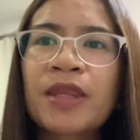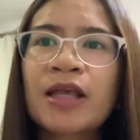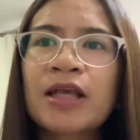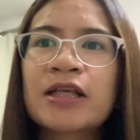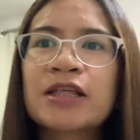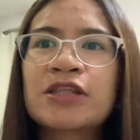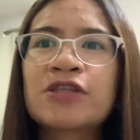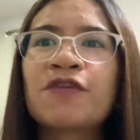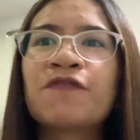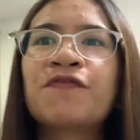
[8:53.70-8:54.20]

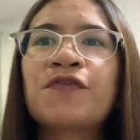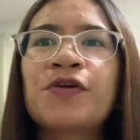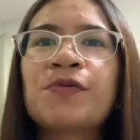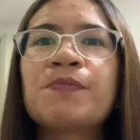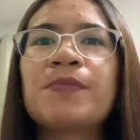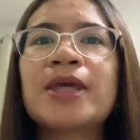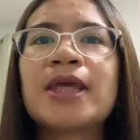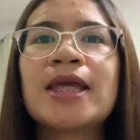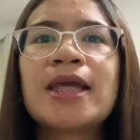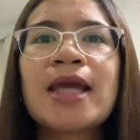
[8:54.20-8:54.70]
So for
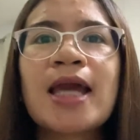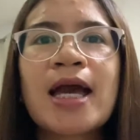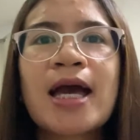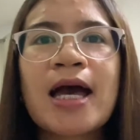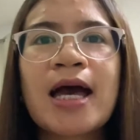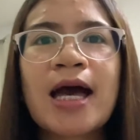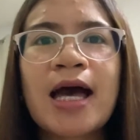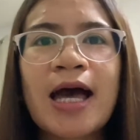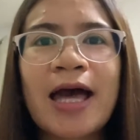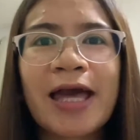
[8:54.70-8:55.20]
me,
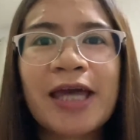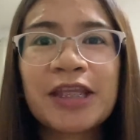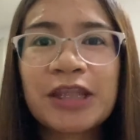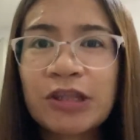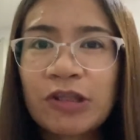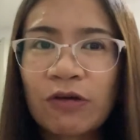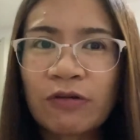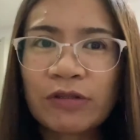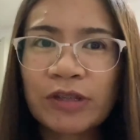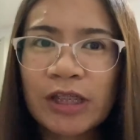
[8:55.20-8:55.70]
I
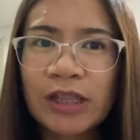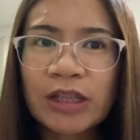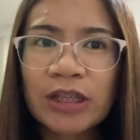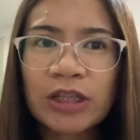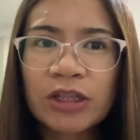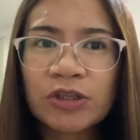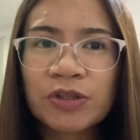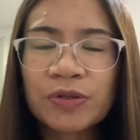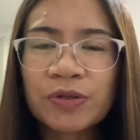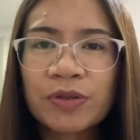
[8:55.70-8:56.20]
don't
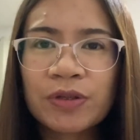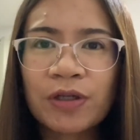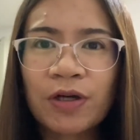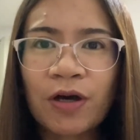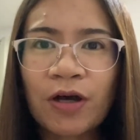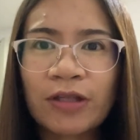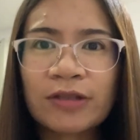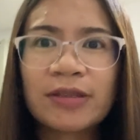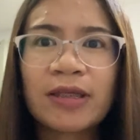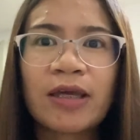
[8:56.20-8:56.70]
include
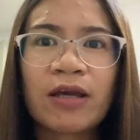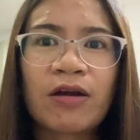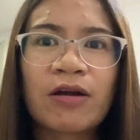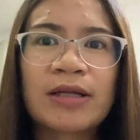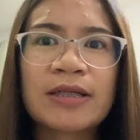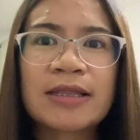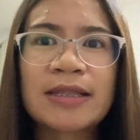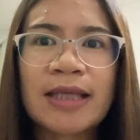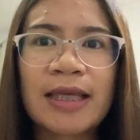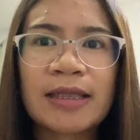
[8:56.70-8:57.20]
all the
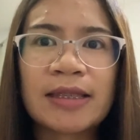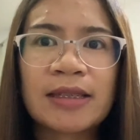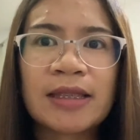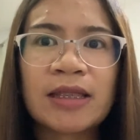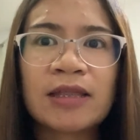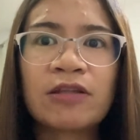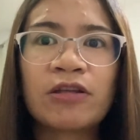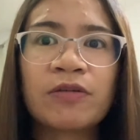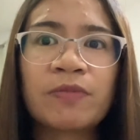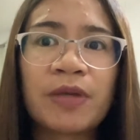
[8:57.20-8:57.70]
hours I
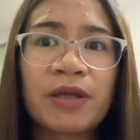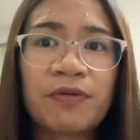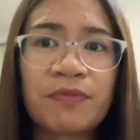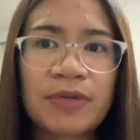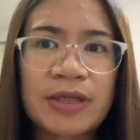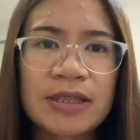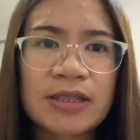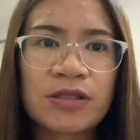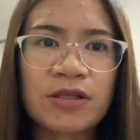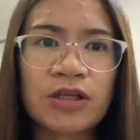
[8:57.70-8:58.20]
did on my
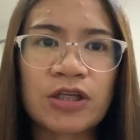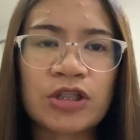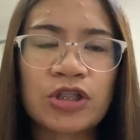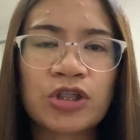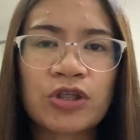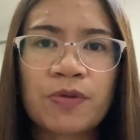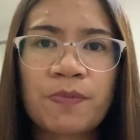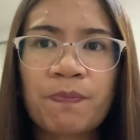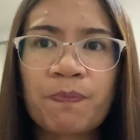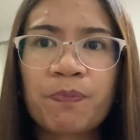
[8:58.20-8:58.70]

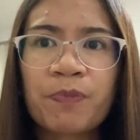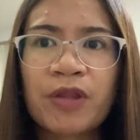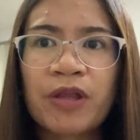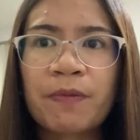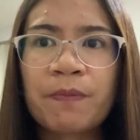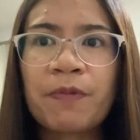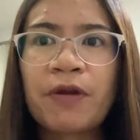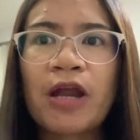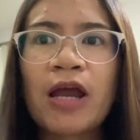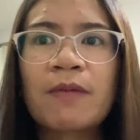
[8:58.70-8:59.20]
research.
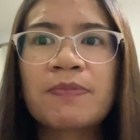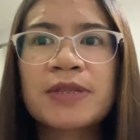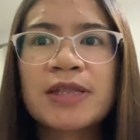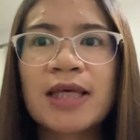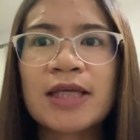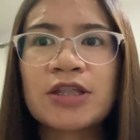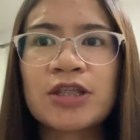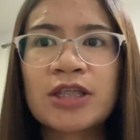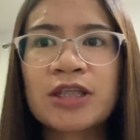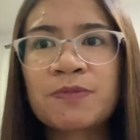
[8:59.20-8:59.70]
Perhaps
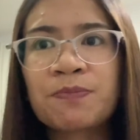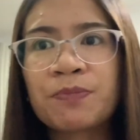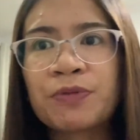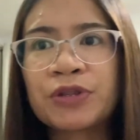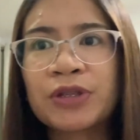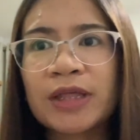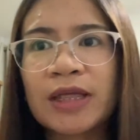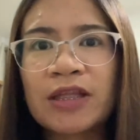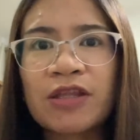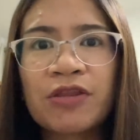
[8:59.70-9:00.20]
I just
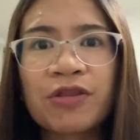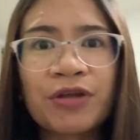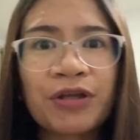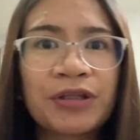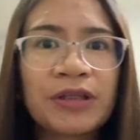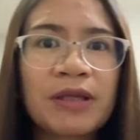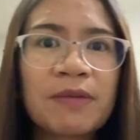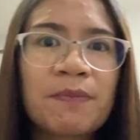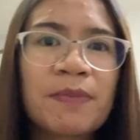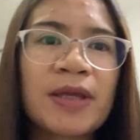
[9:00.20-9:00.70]
put in
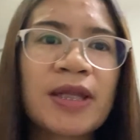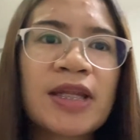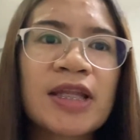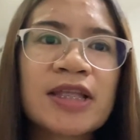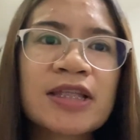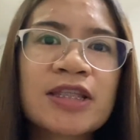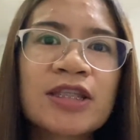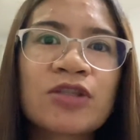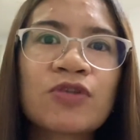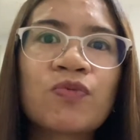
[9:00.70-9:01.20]
30
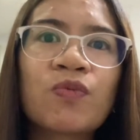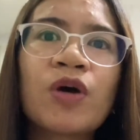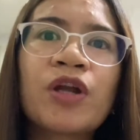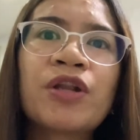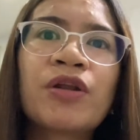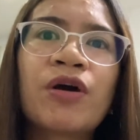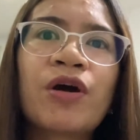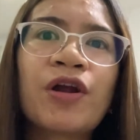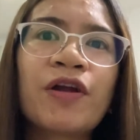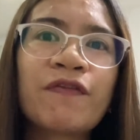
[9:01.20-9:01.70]
minutes to
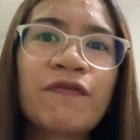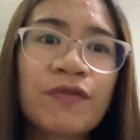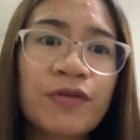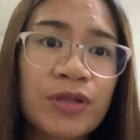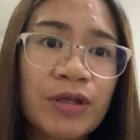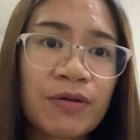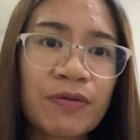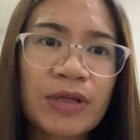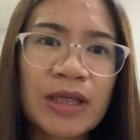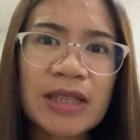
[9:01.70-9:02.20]
1 hour for
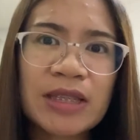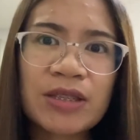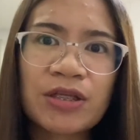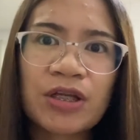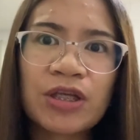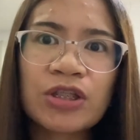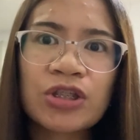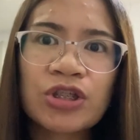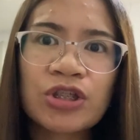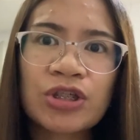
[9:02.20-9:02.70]
the
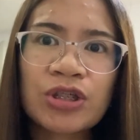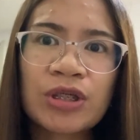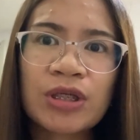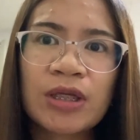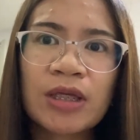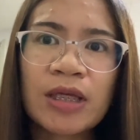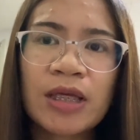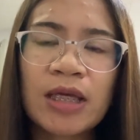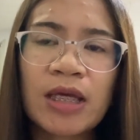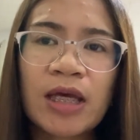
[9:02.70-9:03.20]
research,
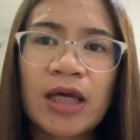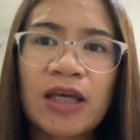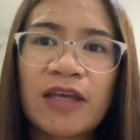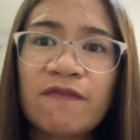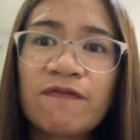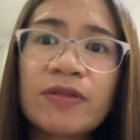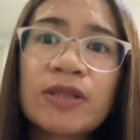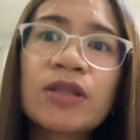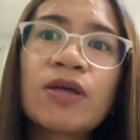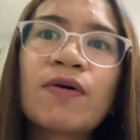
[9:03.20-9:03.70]

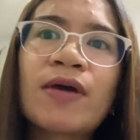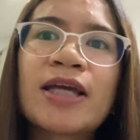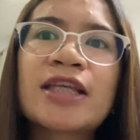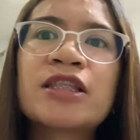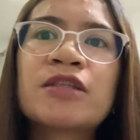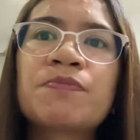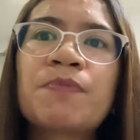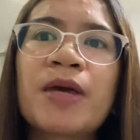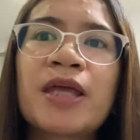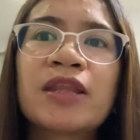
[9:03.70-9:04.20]
even though I
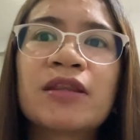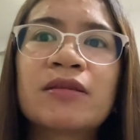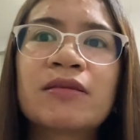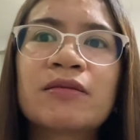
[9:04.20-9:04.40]
spent